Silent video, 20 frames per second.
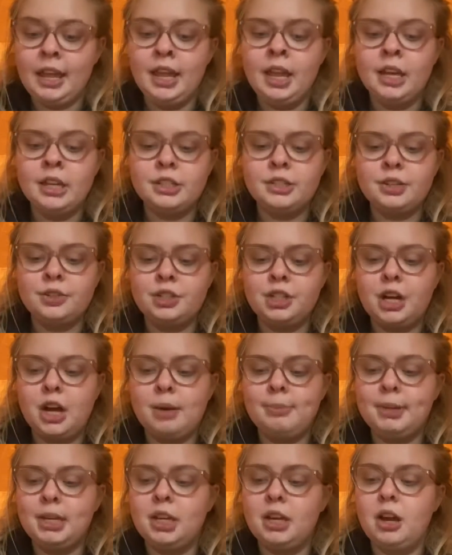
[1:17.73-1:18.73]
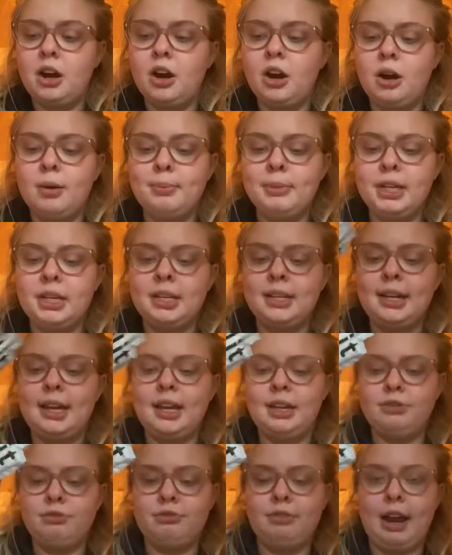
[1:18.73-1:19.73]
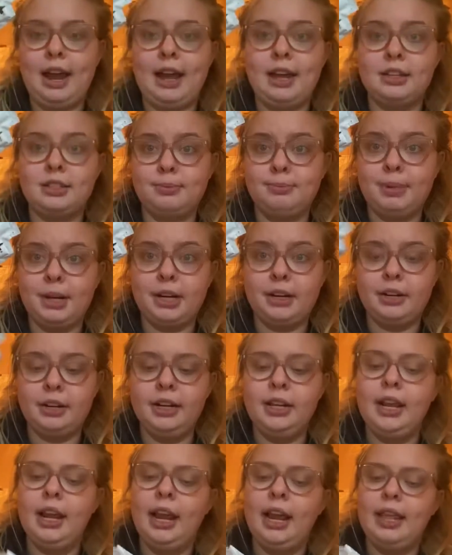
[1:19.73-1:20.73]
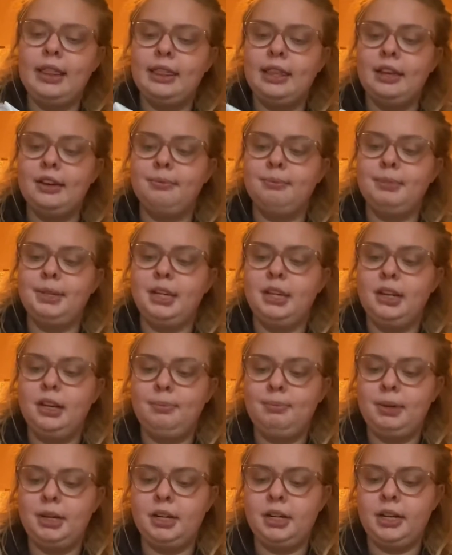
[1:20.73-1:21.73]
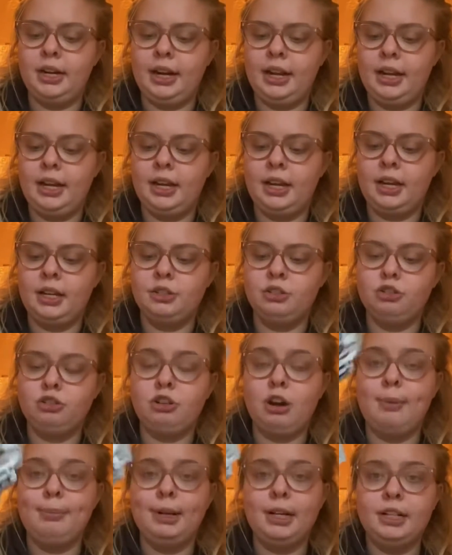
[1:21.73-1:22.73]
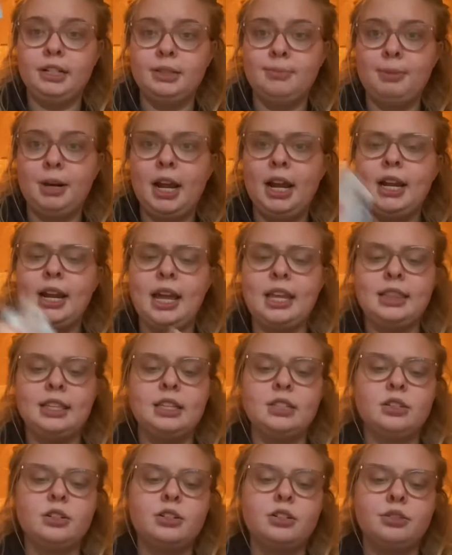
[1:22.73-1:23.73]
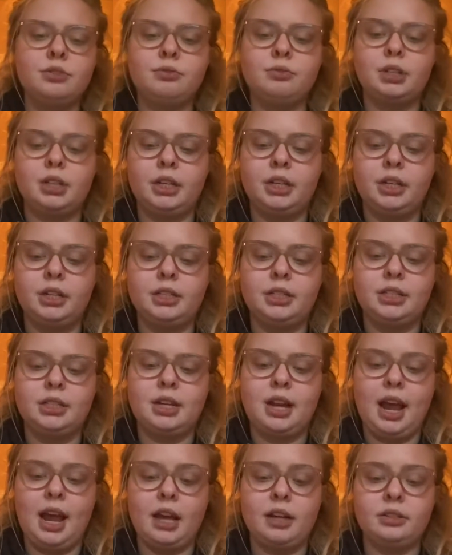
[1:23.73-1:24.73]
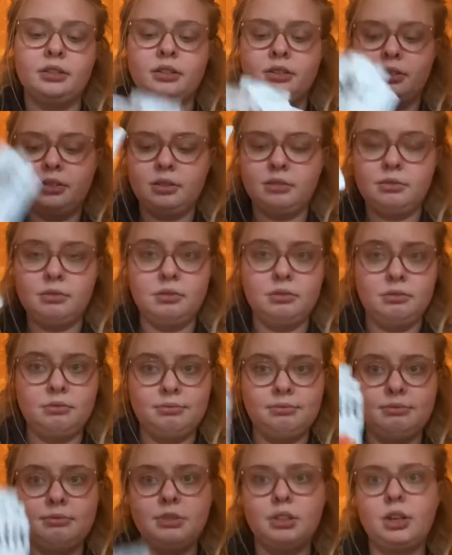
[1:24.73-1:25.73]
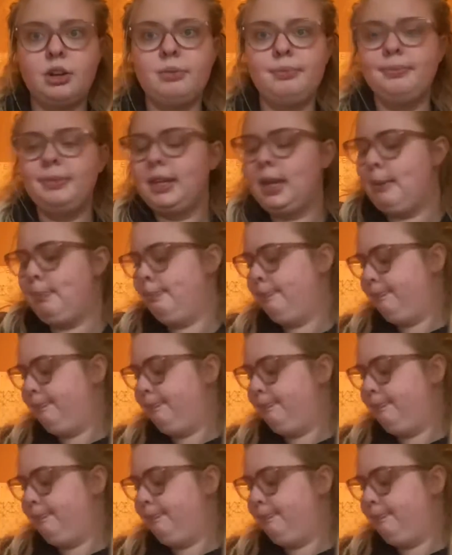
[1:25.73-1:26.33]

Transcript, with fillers: so she got me almond and raspberry and then peanut butter and strawberry spread. And these are just really good snacks. Mm, so, yep.